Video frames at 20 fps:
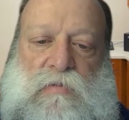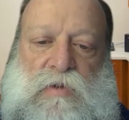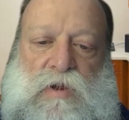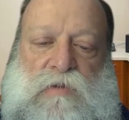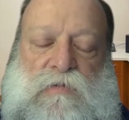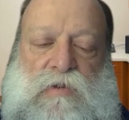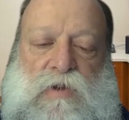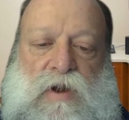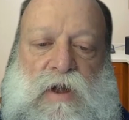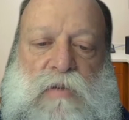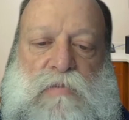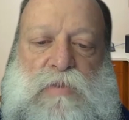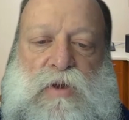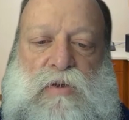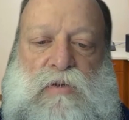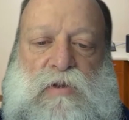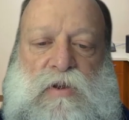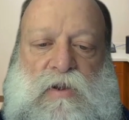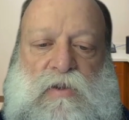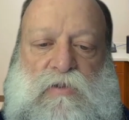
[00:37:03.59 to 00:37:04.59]
I mean, if you're not
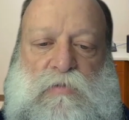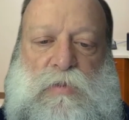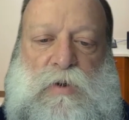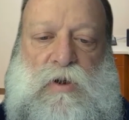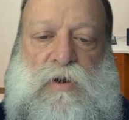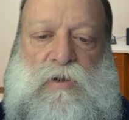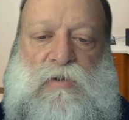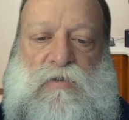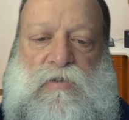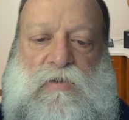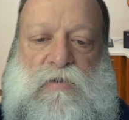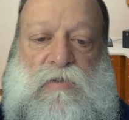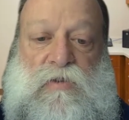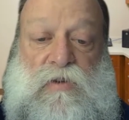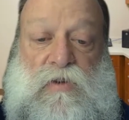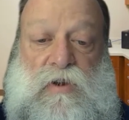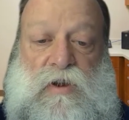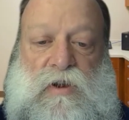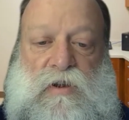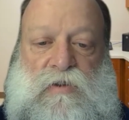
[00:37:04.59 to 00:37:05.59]
building experiences that
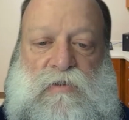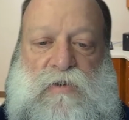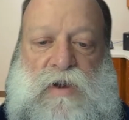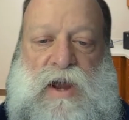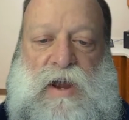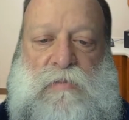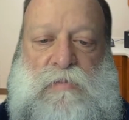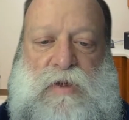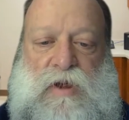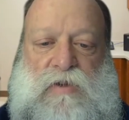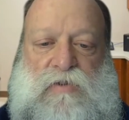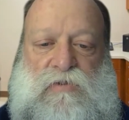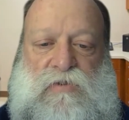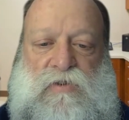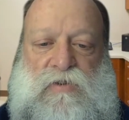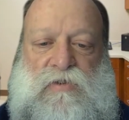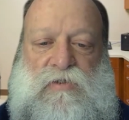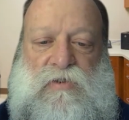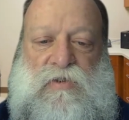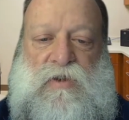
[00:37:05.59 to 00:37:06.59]
are going to attract
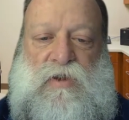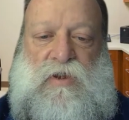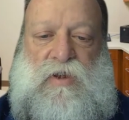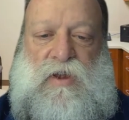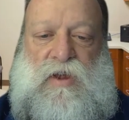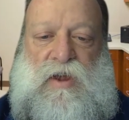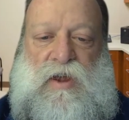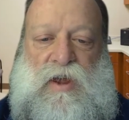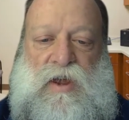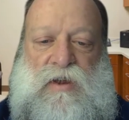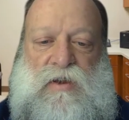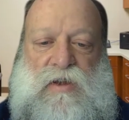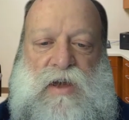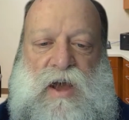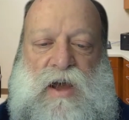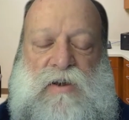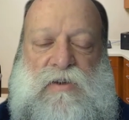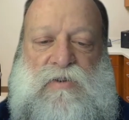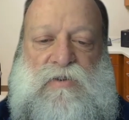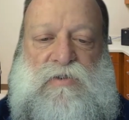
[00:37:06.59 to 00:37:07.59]
patients and
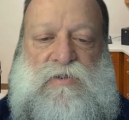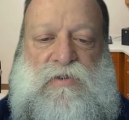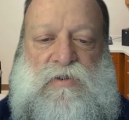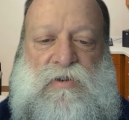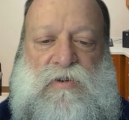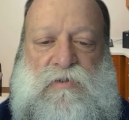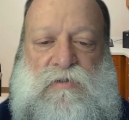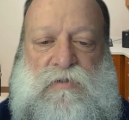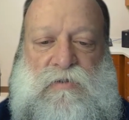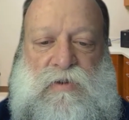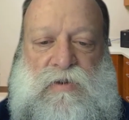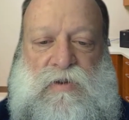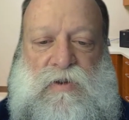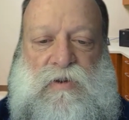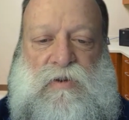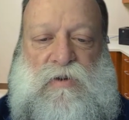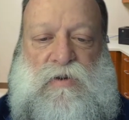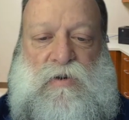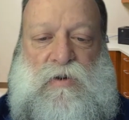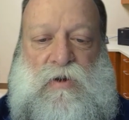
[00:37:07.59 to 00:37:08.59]
doctors to
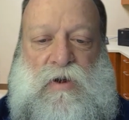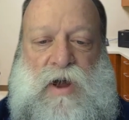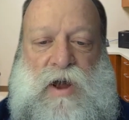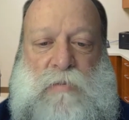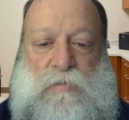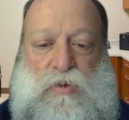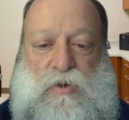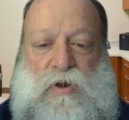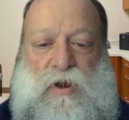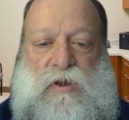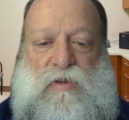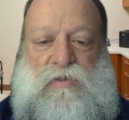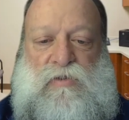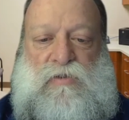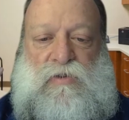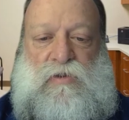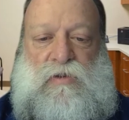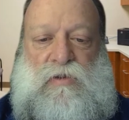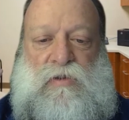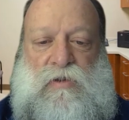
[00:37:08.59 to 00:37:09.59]
your
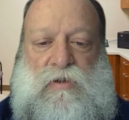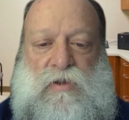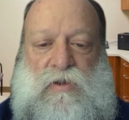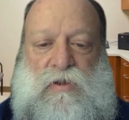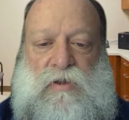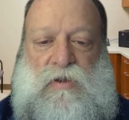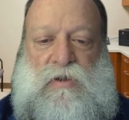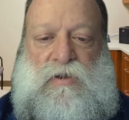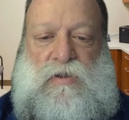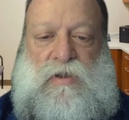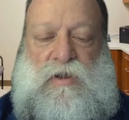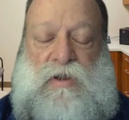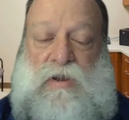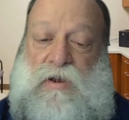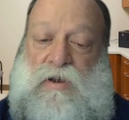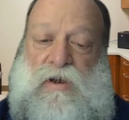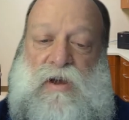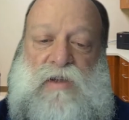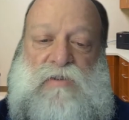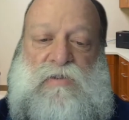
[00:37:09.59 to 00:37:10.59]
operation, then the
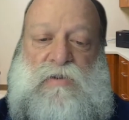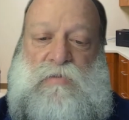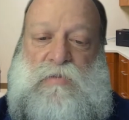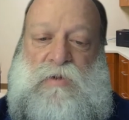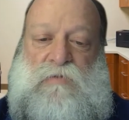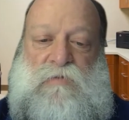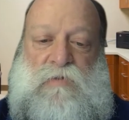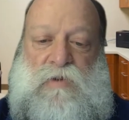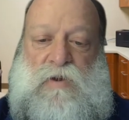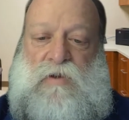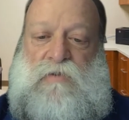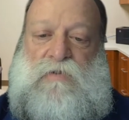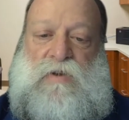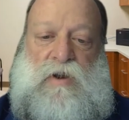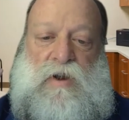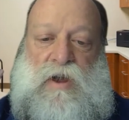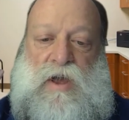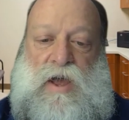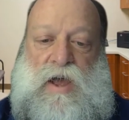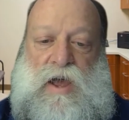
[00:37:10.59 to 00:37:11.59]
cost could be very,
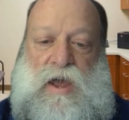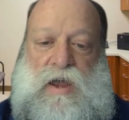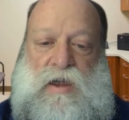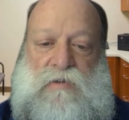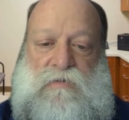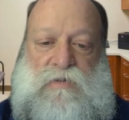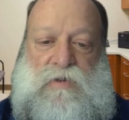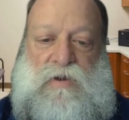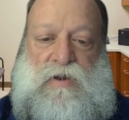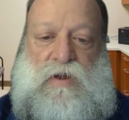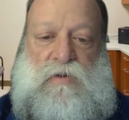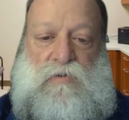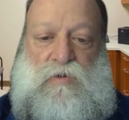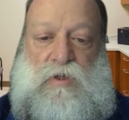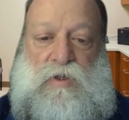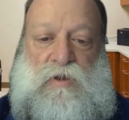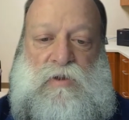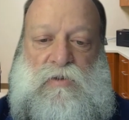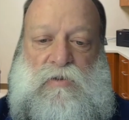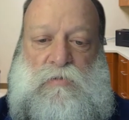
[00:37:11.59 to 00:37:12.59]
very high if you're not
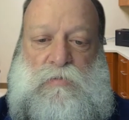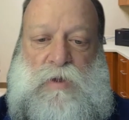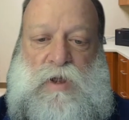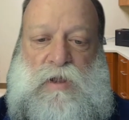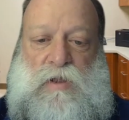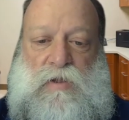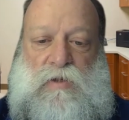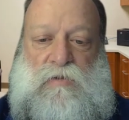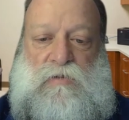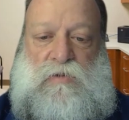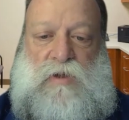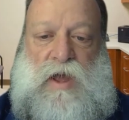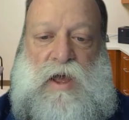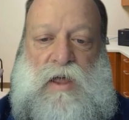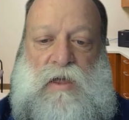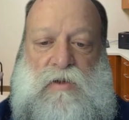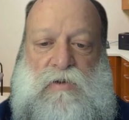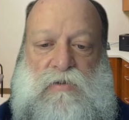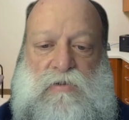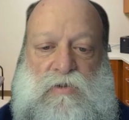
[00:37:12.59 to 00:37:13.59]
willing to spend those
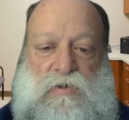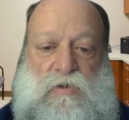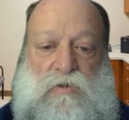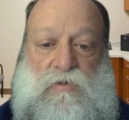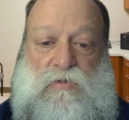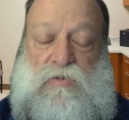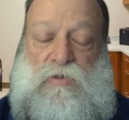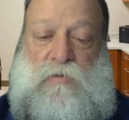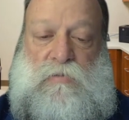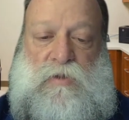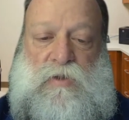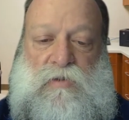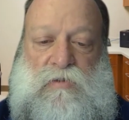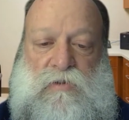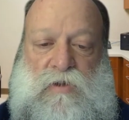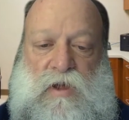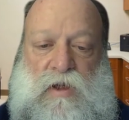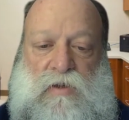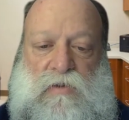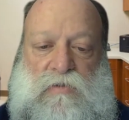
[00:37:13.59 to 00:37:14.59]
dollars to do some of
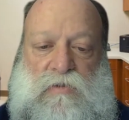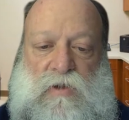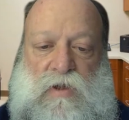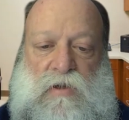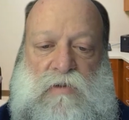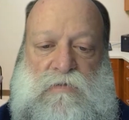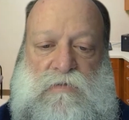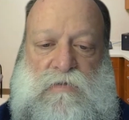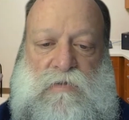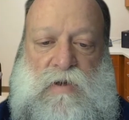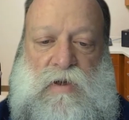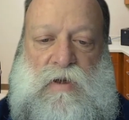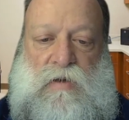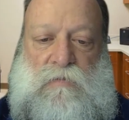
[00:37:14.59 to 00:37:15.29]
this kind of stuff.